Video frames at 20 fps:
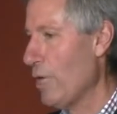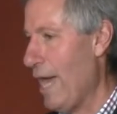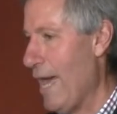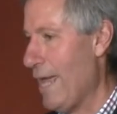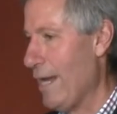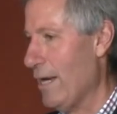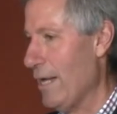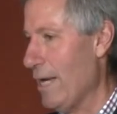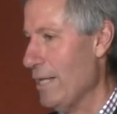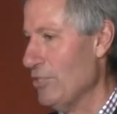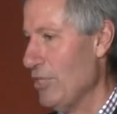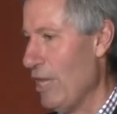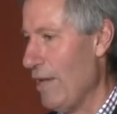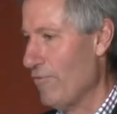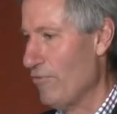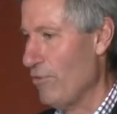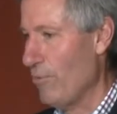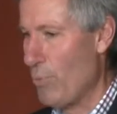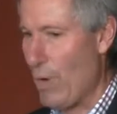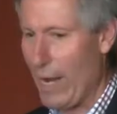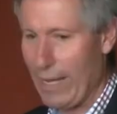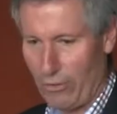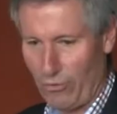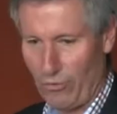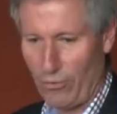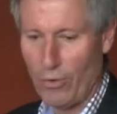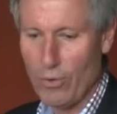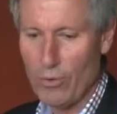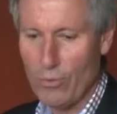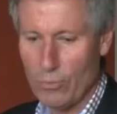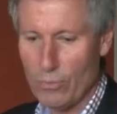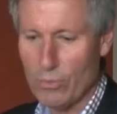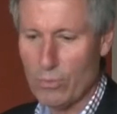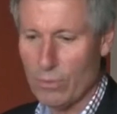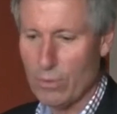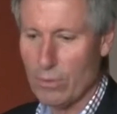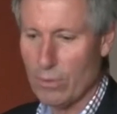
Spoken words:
candidates have to break through